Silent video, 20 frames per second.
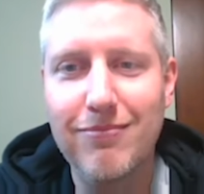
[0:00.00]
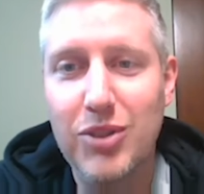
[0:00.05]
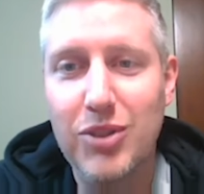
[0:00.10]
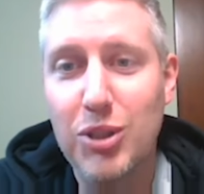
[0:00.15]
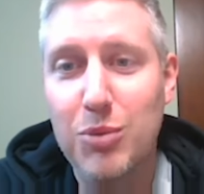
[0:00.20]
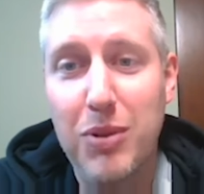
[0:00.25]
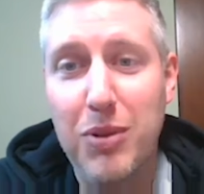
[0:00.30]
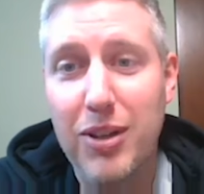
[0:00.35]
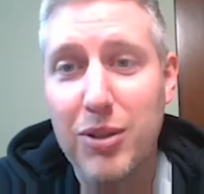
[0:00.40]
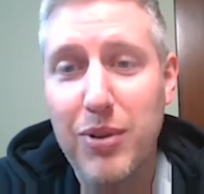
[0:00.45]

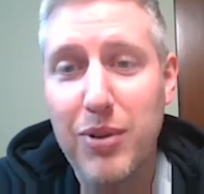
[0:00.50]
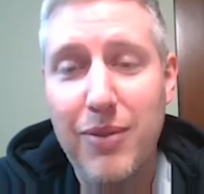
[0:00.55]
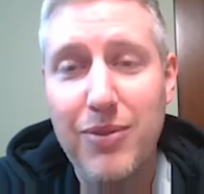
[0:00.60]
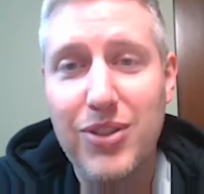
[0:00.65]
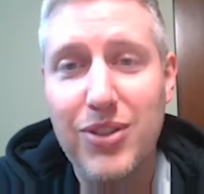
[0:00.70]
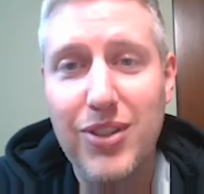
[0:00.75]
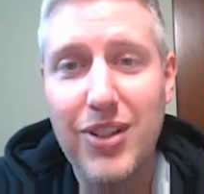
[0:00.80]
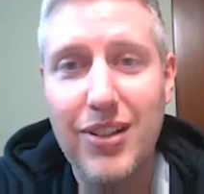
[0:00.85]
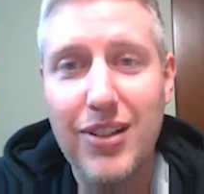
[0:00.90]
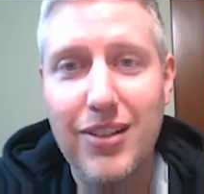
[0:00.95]
Just because we haven't
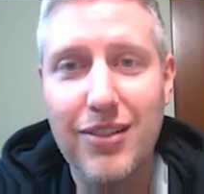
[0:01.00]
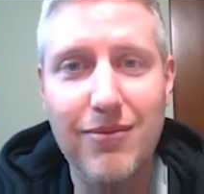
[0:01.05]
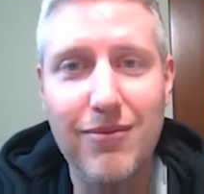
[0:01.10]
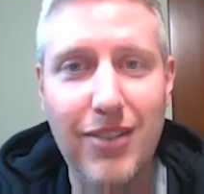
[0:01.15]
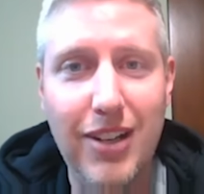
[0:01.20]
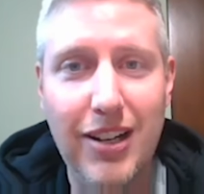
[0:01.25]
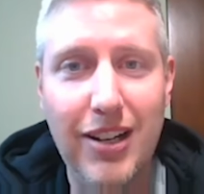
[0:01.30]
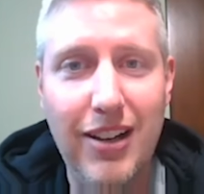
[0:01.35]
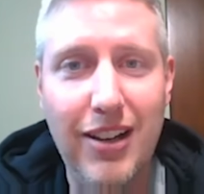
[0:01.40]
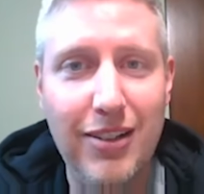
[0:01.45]
seen it.
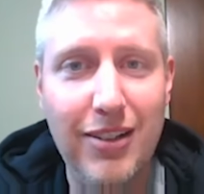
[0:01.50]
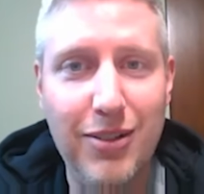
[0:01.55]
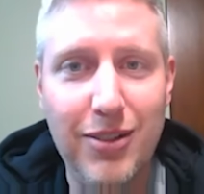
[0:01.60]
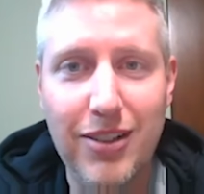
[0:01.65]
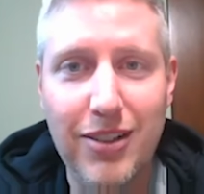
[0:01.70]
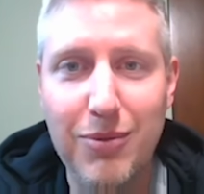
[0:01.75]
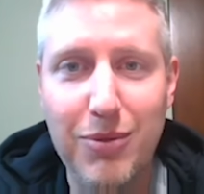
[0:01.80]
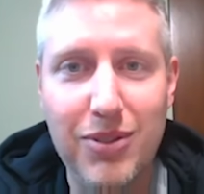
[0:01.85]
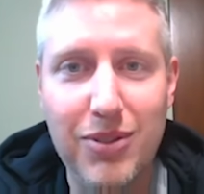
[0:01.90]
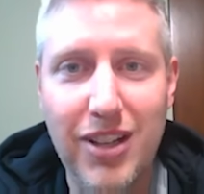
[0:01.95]
And I
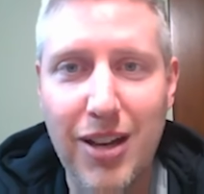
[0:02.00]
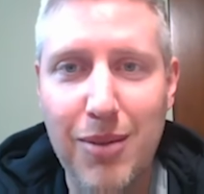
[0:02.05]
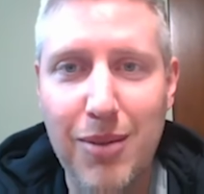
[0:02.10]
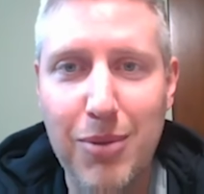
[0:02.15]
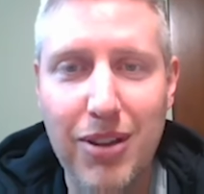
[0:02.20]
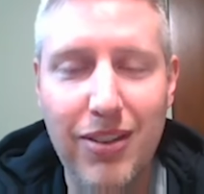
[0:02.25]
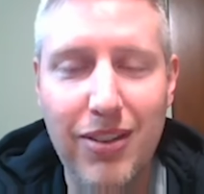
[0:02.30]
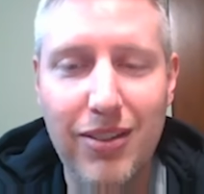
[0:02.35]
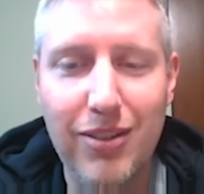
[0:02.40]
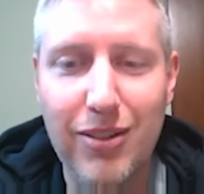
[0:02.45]
agree with Tom.
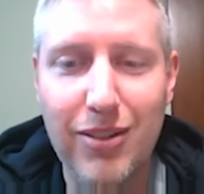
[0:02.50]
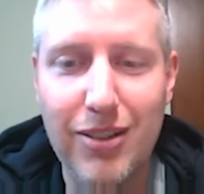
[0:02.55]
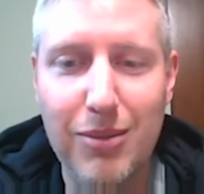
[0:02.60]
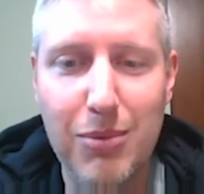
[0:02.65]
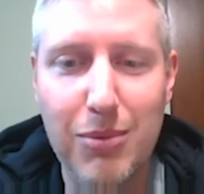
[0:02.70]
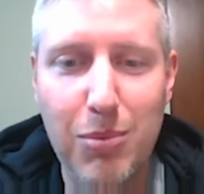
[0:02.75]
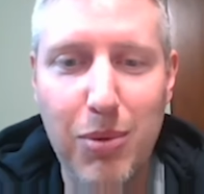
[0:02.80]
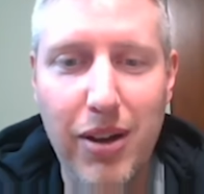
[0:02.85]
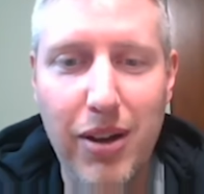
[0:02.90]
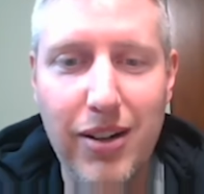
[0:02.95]
I think they're going to
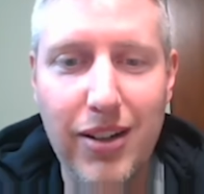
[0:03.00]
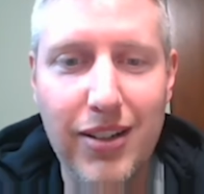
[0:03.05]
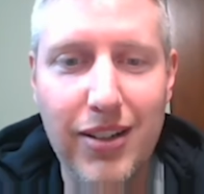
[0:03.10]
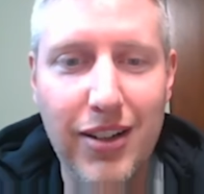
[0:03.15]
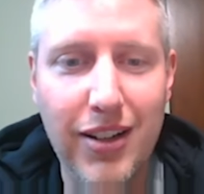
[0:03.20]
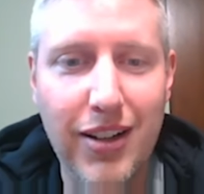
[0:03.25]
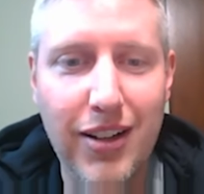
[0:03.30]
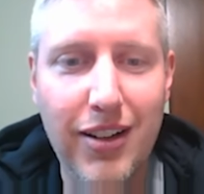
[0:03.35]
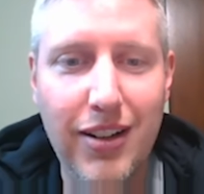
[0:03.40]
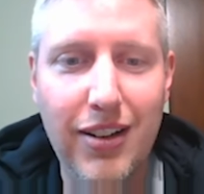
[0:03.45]
be better
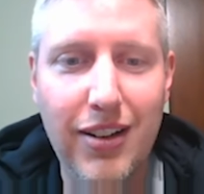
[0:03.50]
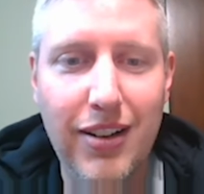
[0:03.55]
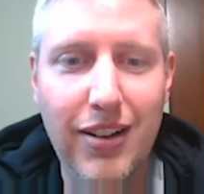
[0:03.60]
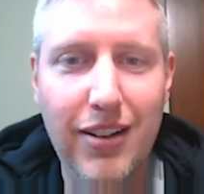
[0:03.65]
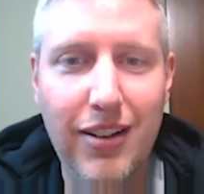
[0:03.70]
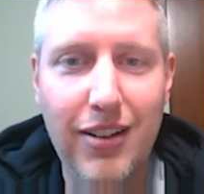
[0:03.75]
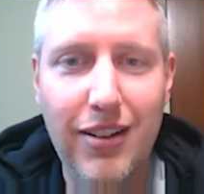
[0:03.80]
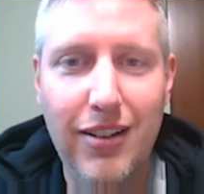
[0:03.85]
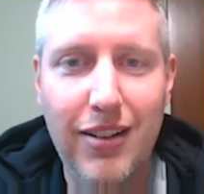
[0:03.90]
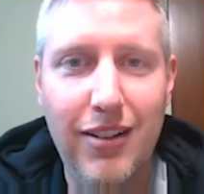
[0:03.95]

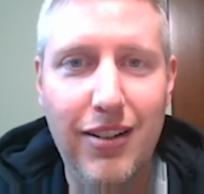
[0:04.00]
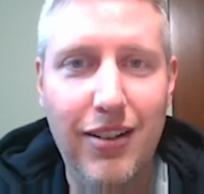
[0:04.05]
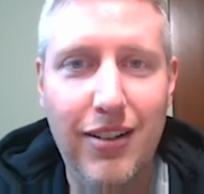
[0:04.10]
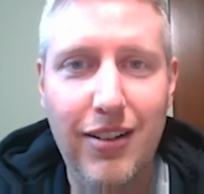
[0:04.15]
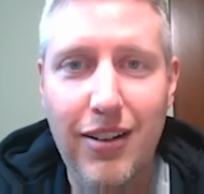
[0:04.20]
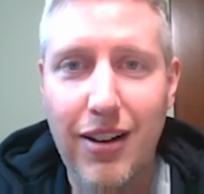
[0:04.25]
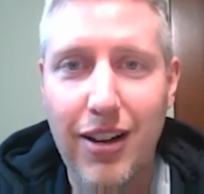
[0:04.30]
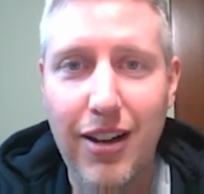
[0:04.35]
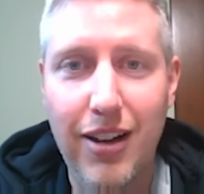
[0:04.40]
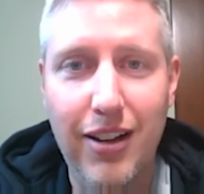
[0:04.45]

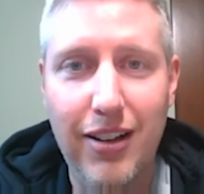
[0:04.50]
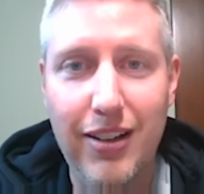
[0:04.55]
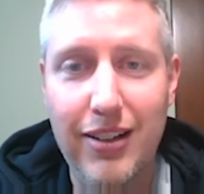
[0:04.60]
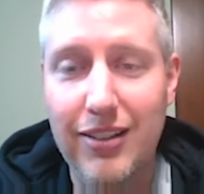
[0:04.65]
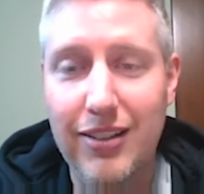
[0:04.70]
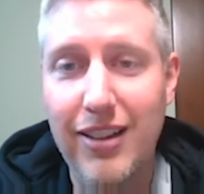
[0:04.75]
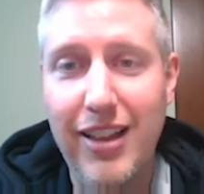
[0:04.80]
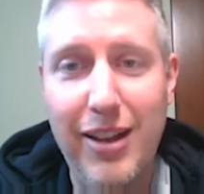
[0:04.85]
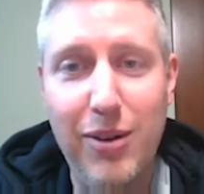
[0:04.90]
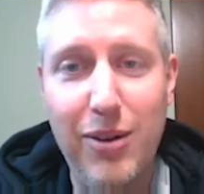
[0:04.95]
in
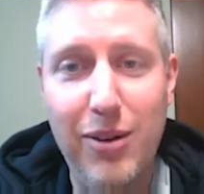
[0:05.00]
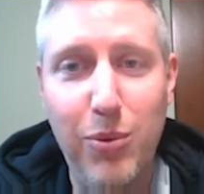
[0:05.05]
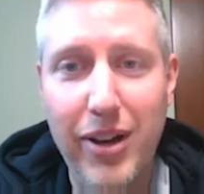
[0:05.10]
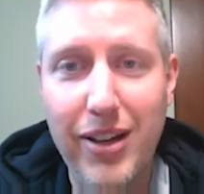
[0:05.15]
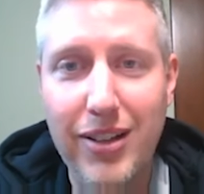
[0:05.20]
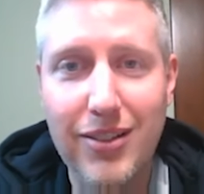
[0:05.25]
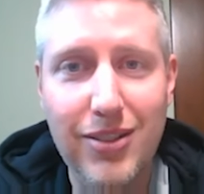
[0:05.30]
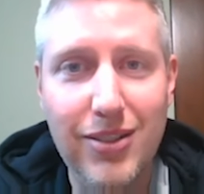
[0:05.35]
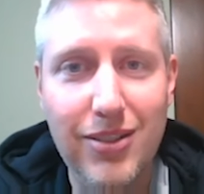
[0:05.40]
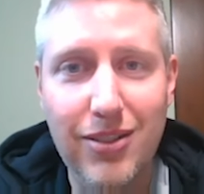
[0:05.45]
a lot of
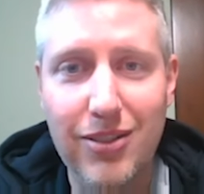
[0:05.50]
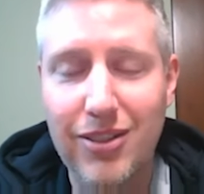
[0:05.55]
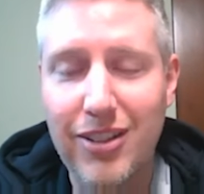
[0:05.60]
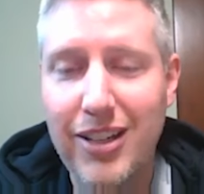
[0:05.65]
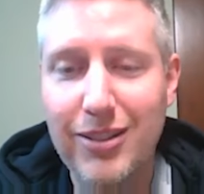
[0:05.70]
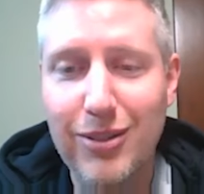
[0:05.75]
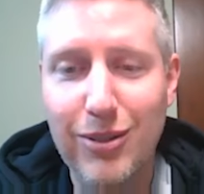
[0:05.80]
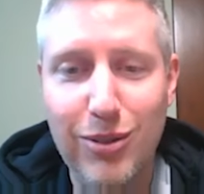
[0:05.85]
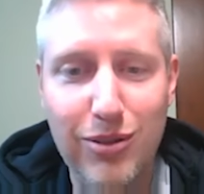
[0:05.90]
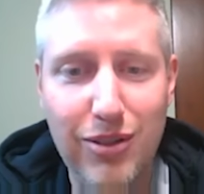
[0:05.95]
ways on the
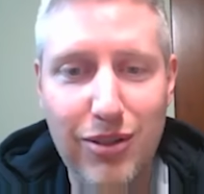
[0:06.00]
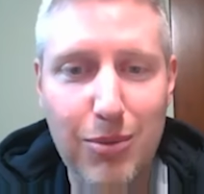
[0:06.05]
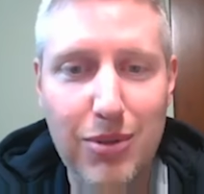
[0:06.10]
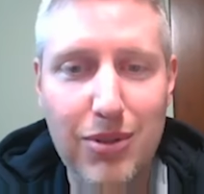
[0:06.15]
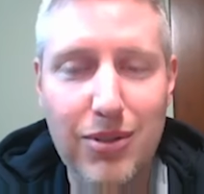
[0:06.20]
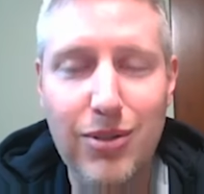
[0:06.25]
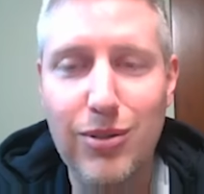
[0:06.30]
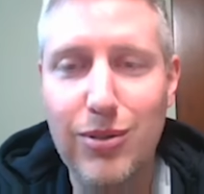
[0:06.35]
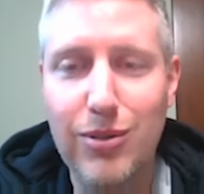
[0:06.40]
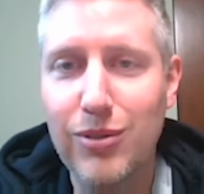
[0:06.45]
lines of
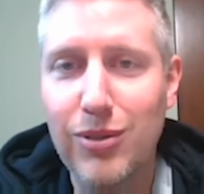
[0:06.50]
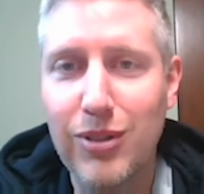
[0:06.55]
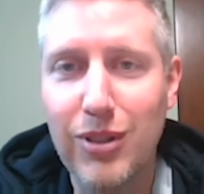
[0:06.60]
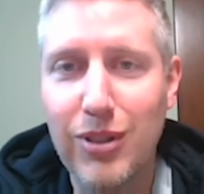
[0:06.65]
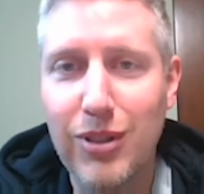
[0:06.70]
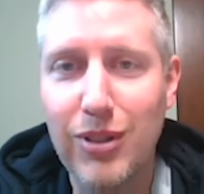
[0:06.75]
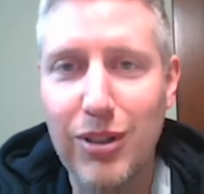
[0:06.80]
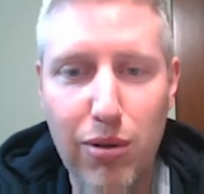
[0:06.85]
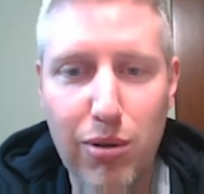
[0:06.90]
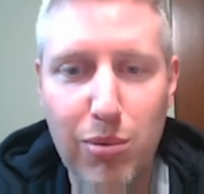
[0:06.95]
scrimmage, certainly at
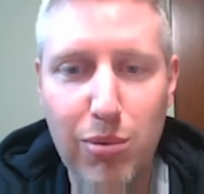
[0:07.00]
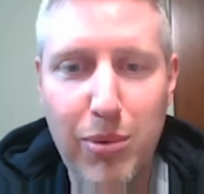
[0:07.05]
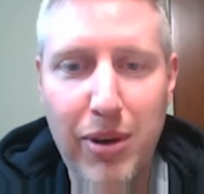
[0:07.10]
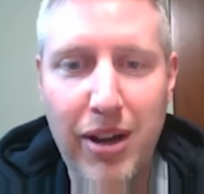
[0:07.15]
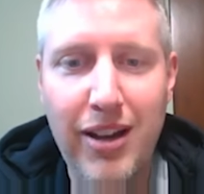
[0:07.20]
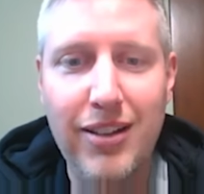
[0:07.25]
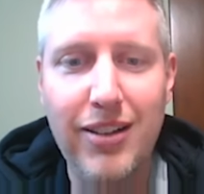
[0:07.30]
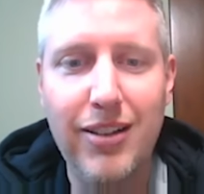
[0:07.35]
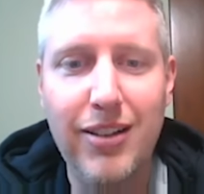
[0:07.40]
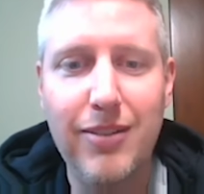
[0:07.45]

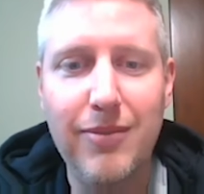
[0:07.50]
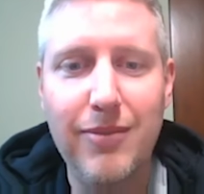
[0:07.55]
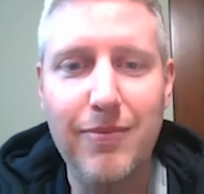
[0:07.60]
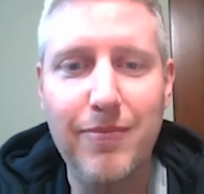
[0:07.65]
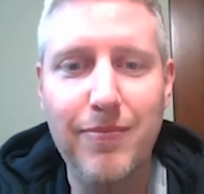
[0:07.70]
quarterback.